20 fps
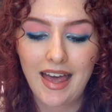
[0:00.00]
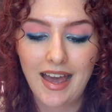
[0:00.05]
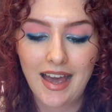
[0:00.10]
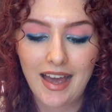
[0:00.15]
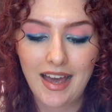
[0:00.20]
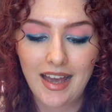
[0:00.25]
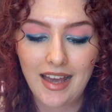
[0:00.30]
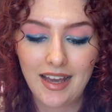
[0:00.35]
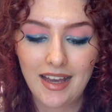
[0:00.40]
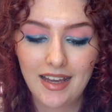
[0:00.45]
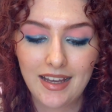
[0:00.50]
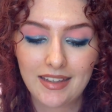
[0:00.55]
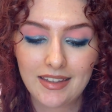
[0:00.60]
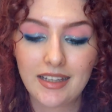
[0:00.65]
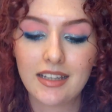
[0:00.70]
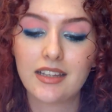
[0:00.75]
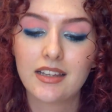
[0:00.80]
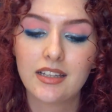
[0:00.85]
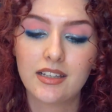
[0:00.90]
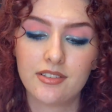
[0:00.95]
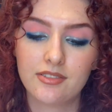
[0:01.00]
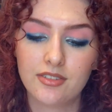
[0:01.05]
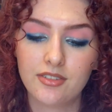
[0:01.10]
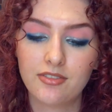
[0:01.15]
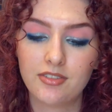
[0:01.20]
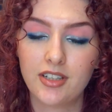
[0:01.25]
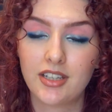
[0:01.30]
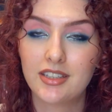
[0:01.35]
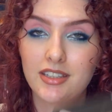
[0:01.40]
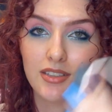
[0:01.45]
And I love the
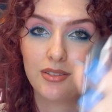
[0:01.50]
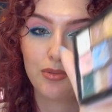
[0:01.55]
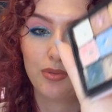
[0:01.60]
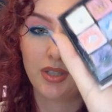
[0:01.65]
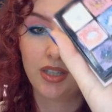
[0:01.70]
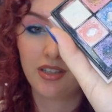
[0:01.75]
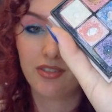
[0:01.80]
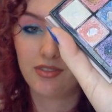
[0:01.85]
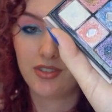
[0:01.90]
fact that we have